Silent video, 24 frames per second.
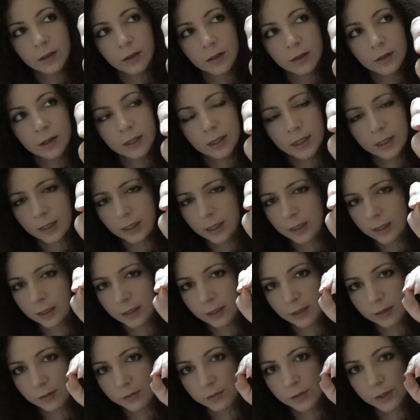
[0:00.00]

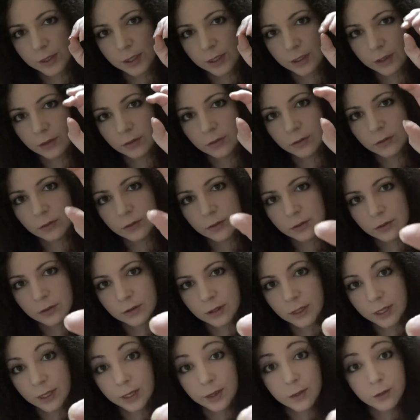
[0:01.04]
healing videos.
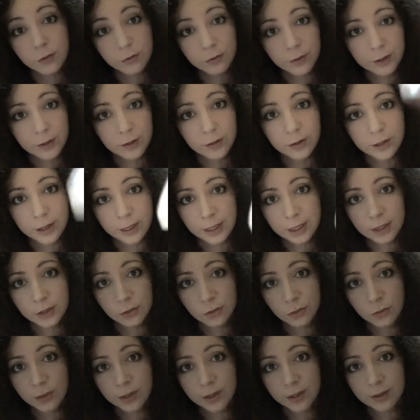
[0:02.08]
Heather Feather
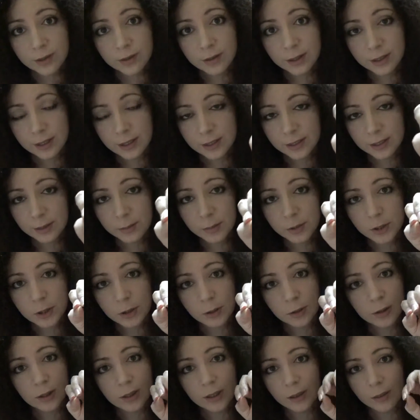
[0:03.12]
has one that is
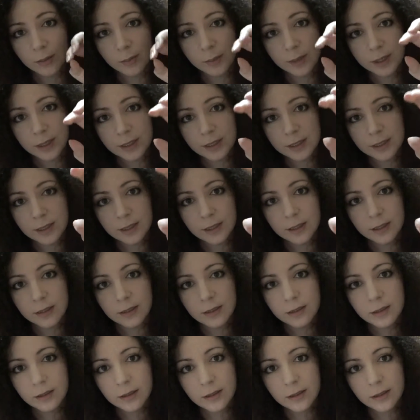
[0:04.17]
absolutely amazing.